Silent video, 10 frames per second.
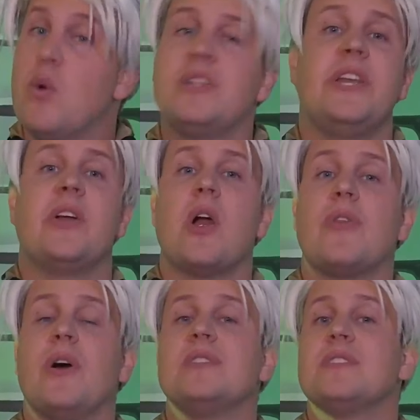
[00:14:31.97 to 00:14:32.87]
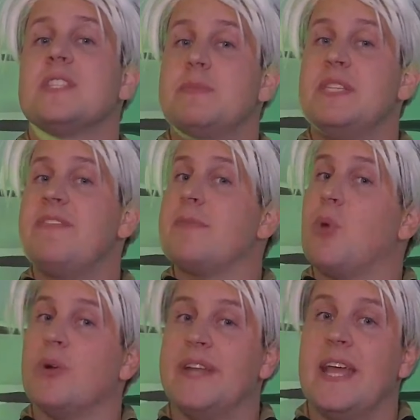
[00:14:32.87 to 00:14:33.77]
to hear our thoughts on specific
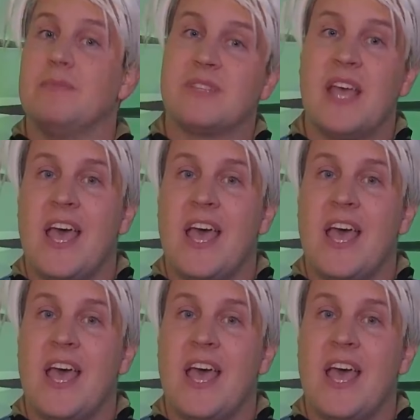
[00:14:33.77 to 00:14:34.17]
board games,